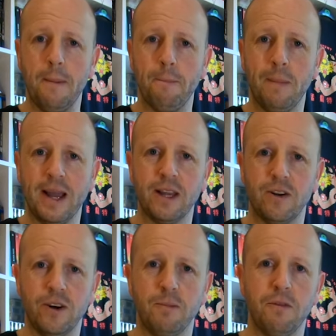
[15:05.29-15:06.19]
Mike
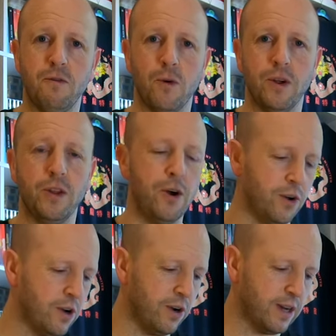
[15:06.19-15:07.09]
and Arna before on the
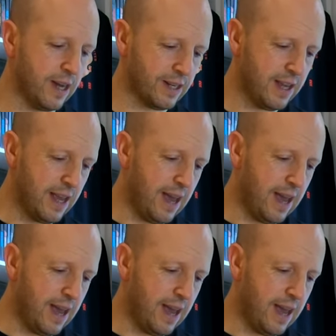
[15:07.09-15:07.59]
Hong Kong cut.